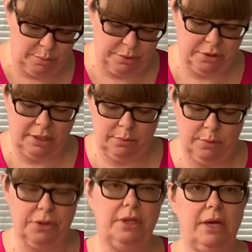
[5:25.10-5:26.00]
With
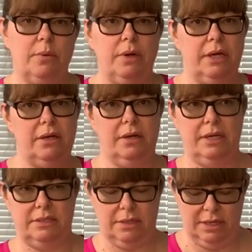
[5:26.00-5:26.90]
liquid,
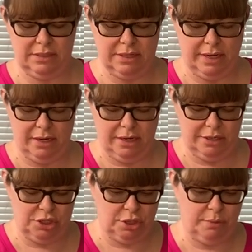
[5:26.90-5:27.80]
it's not an issue,